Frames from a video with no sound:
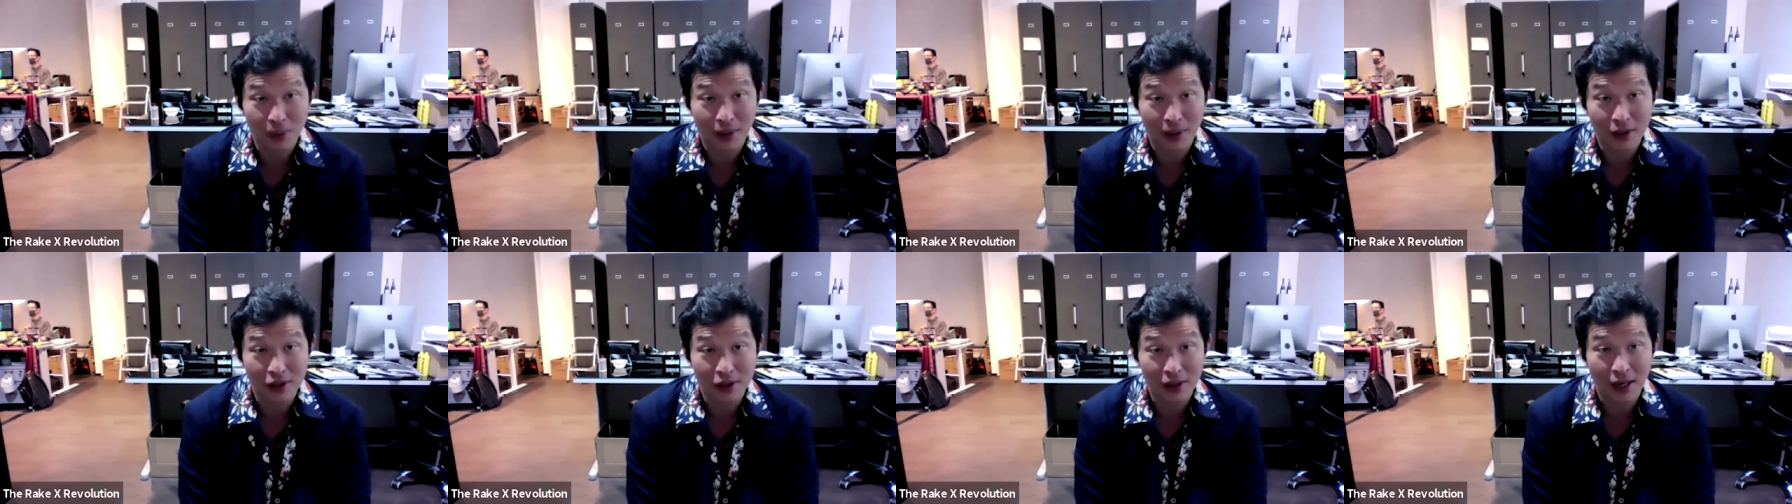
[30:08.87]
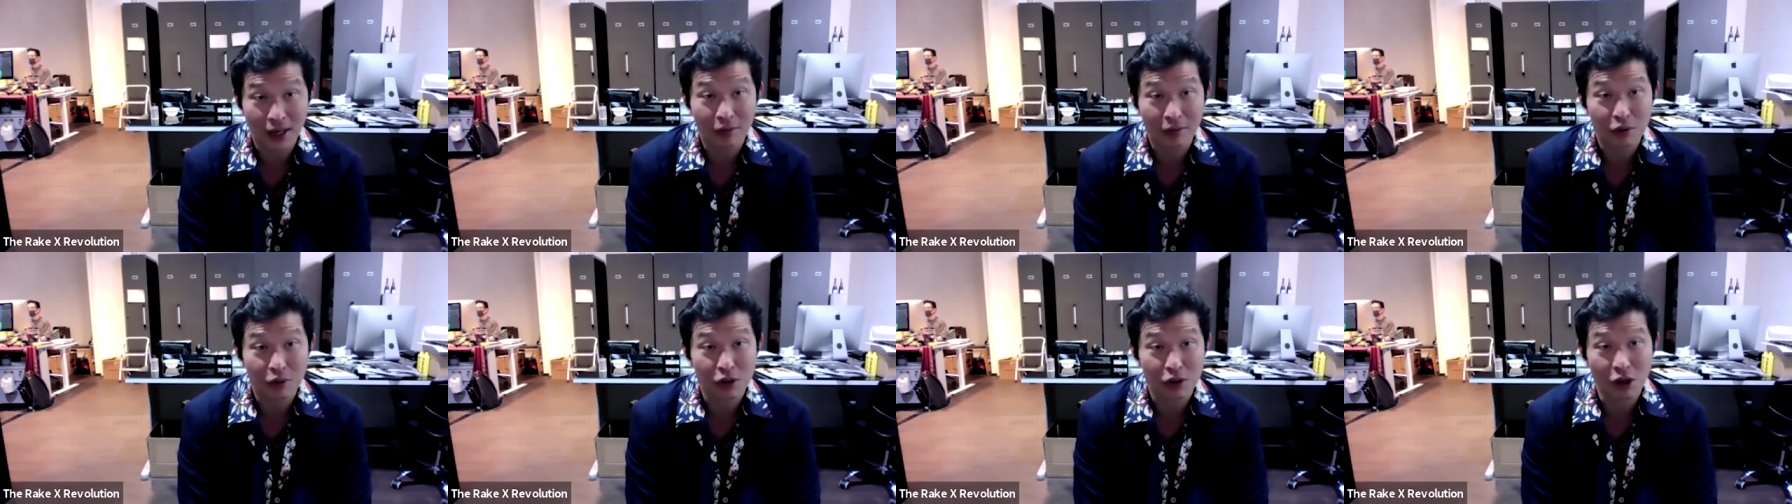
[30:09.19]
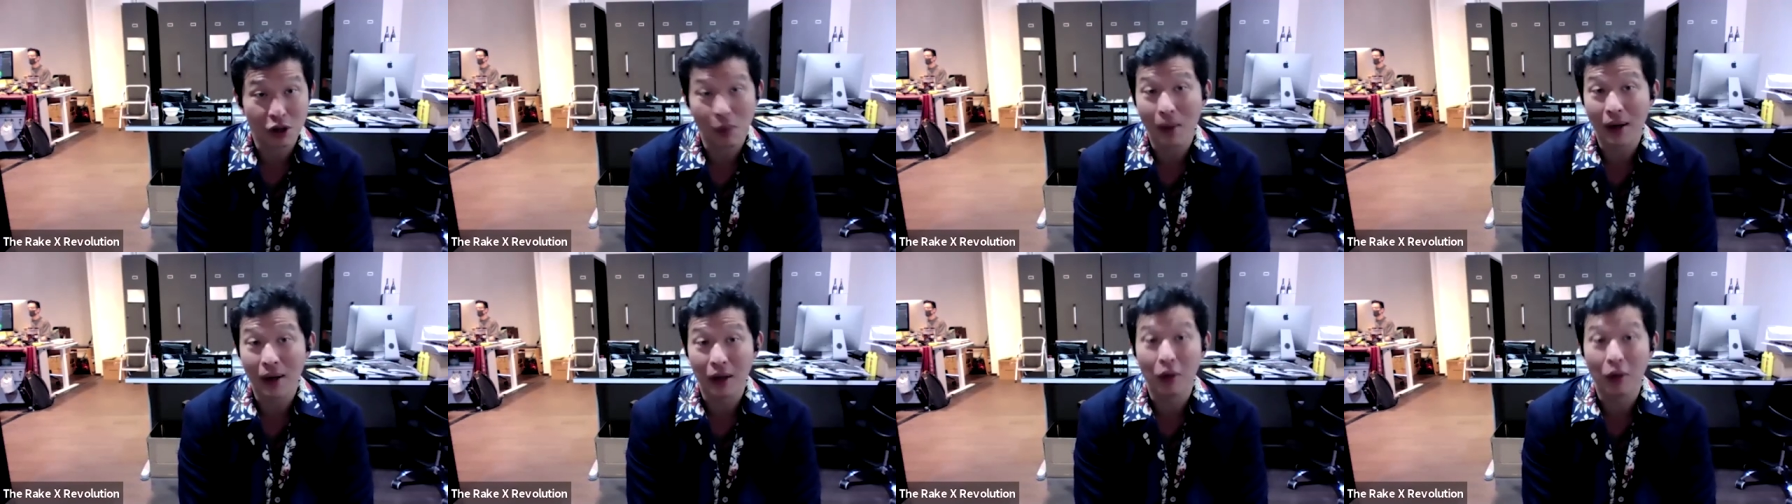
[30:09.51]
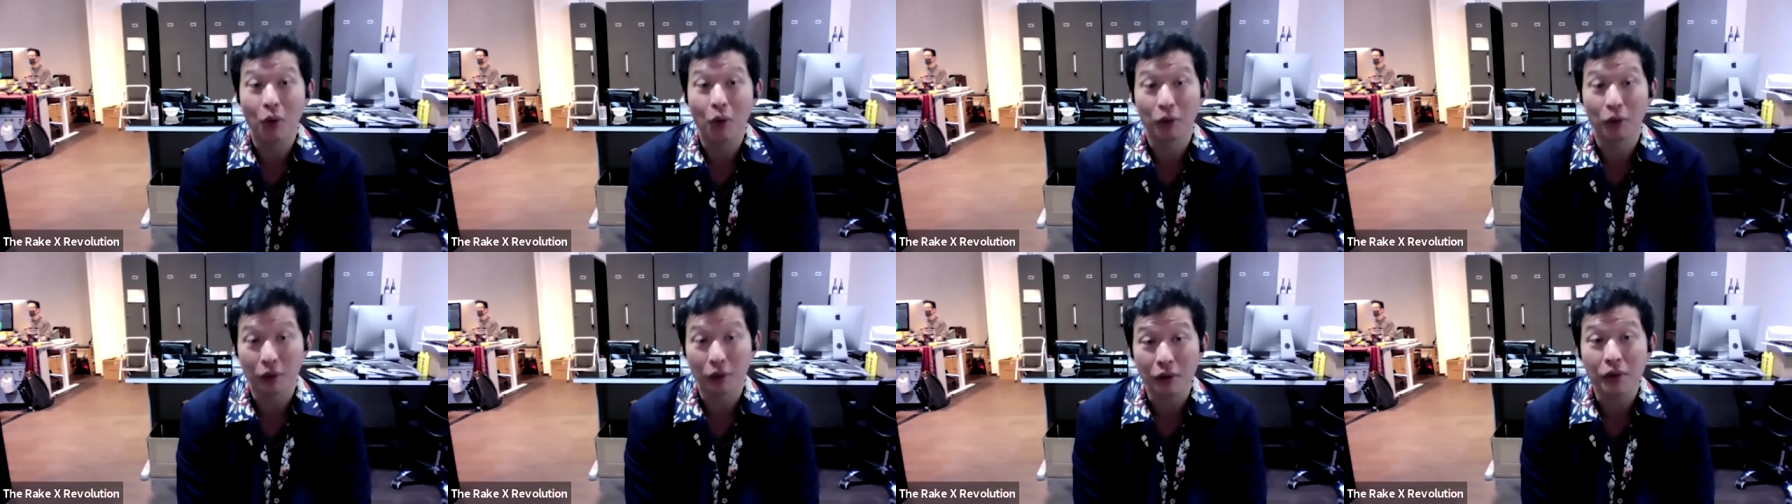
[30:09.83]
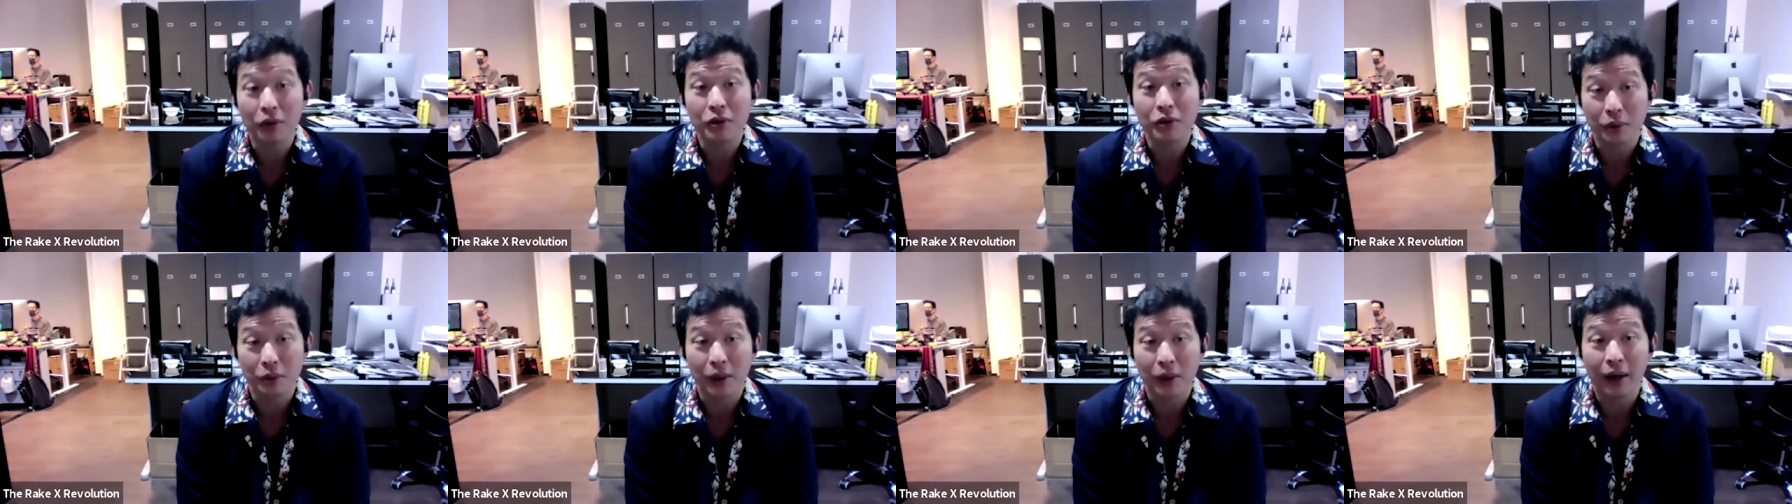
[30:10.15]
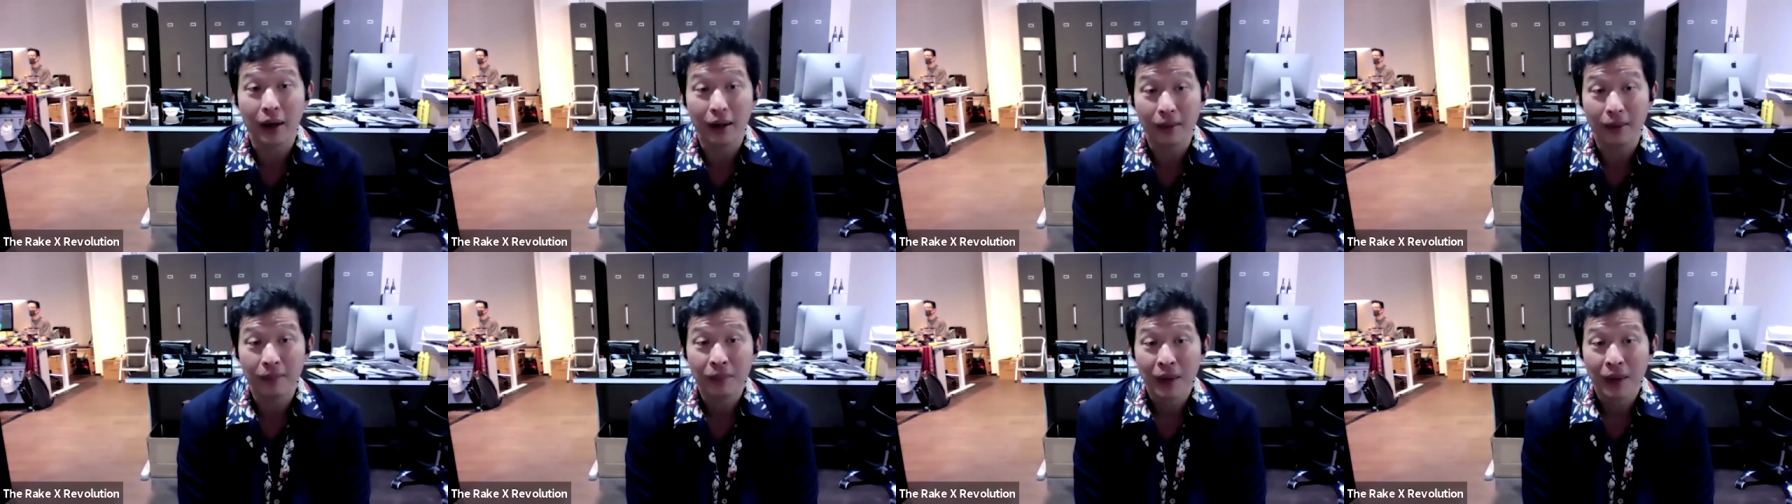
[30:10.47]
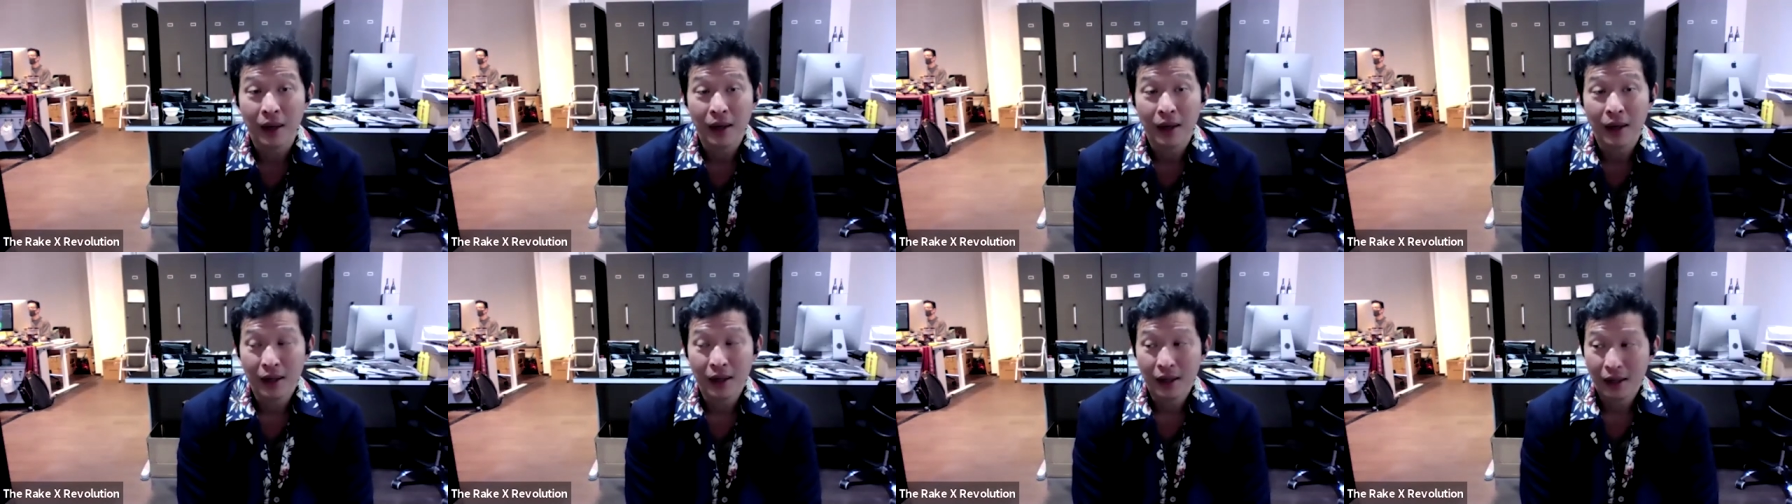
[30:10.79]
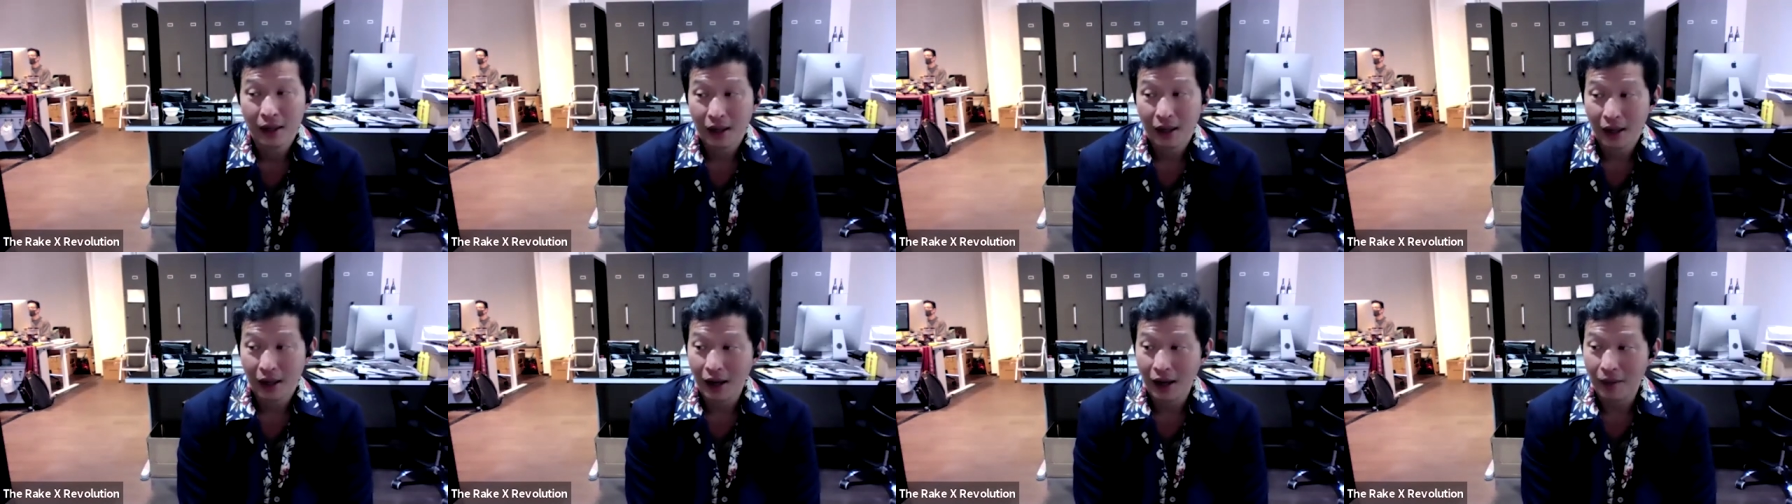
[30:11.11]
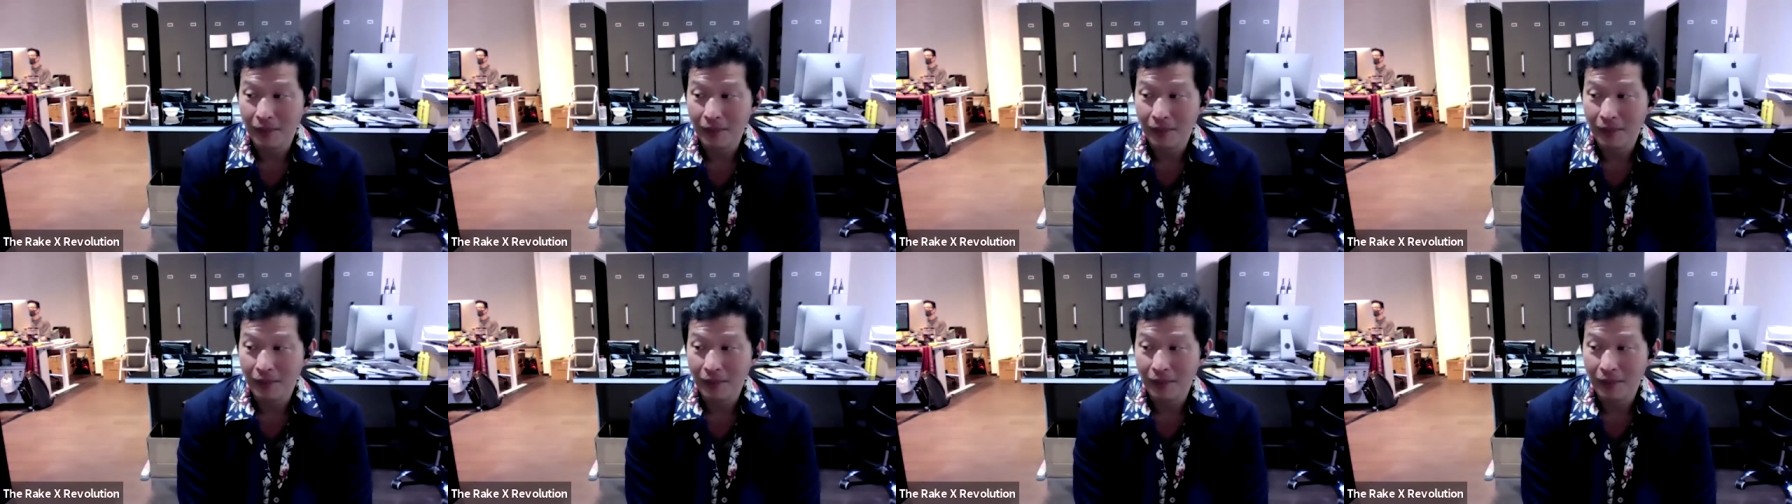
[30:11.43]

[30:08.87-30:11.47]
because they have so many mm. orders, right? Yeah.